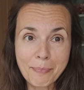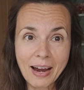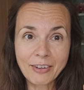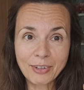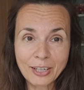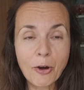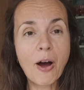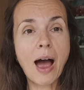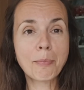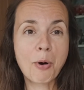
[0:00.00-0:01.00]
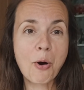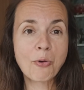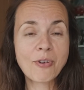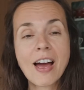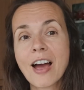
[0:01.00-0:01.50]
my video
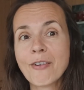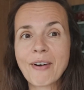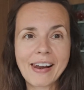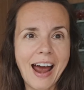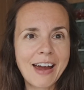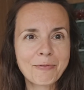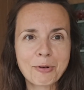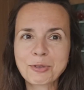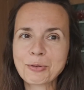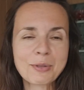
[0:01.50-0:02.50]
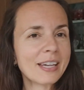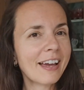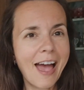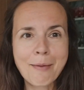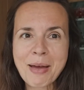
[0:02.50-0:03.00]
above where I was
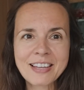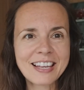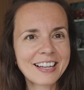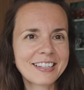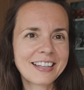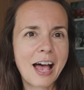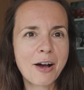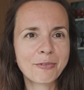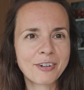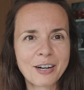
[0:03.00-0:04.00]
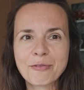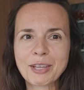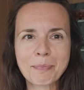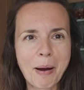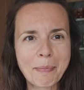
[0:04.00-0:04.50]
doing amazing stuff
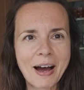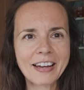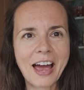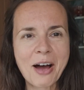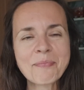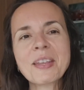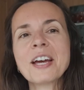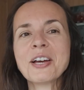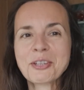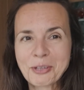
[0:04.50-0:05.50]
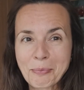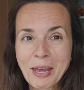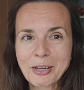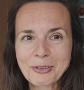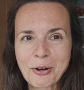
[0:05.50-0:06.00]
with papaya, so
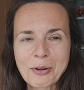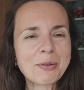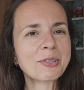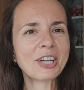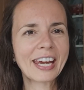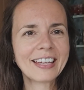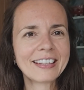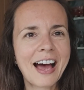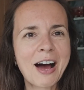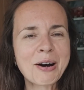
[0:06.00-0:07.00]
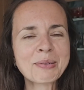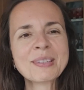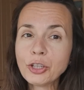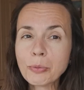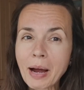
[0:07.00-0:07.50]
make sure you check it out.
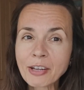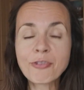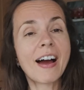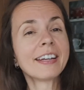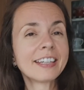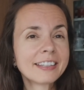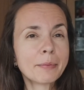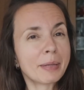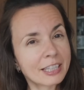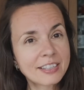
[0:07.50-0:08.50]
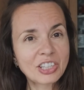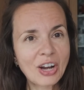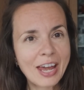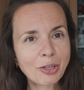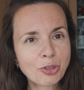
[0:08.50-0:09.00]
You might find it a bit
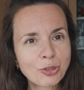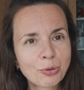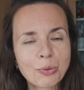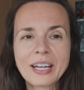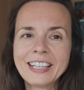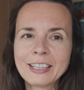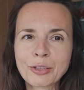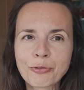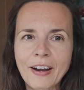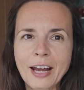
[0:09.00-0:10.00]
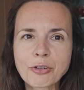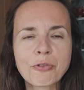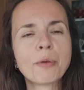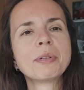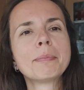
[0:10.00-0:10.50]
strange to eat it fresh
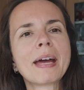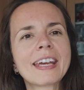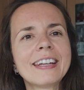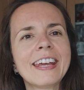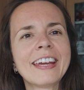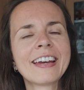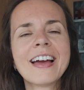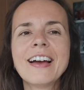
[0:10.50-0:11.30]
from the beginning.